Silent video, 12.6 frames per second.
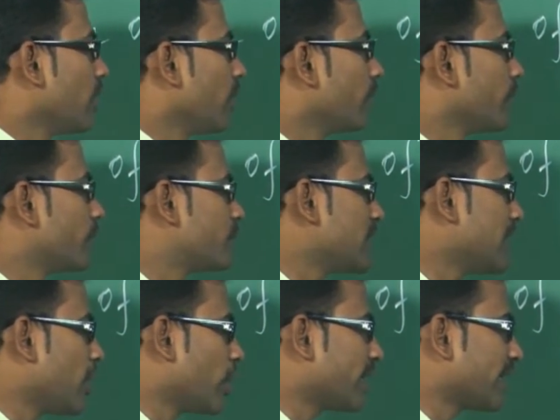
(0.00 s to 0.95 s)
15
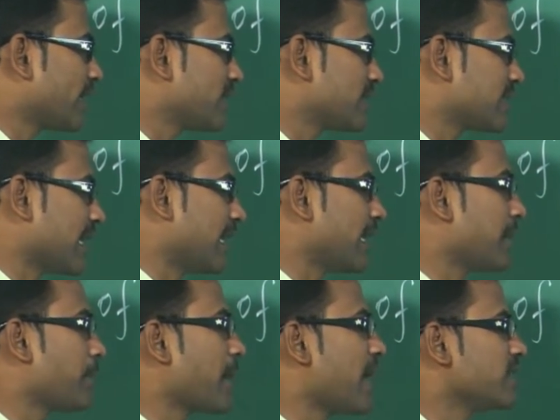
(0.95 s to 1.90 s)
articles selling
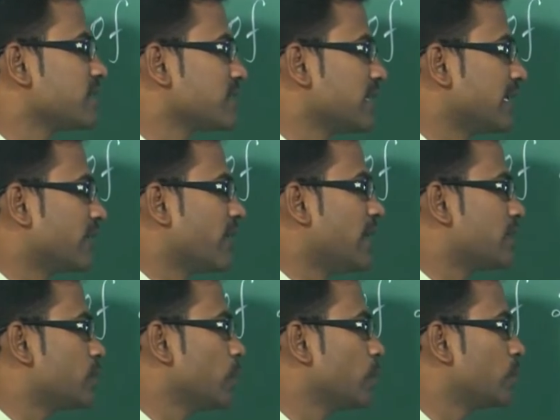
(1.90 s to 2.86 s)
price is equal
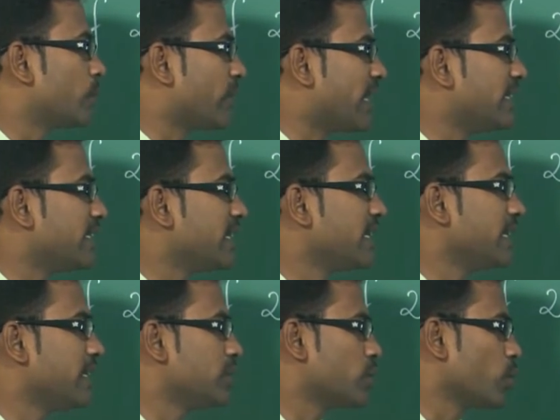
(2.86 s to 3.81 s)
to 20
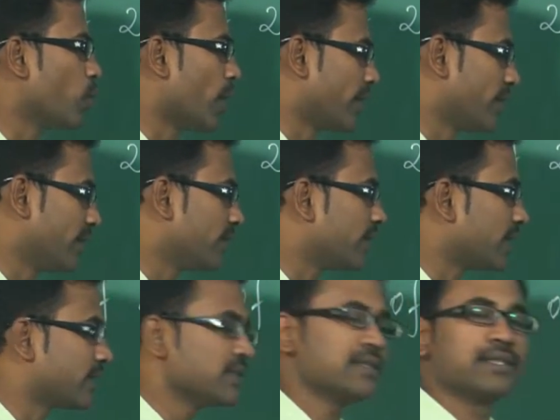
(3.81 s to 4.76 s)
into 1 that
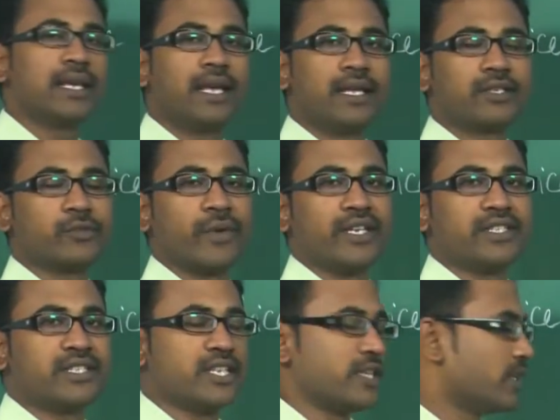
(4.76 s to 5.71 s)
is
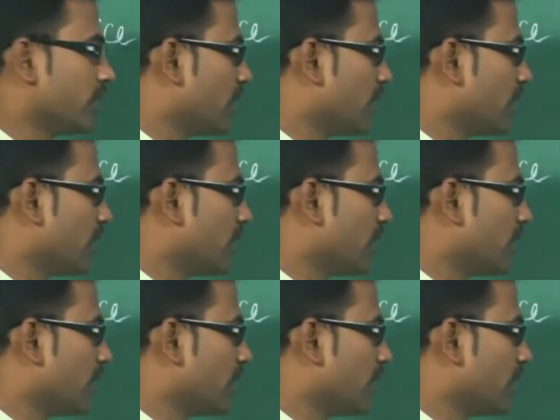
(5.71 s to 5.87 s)
20.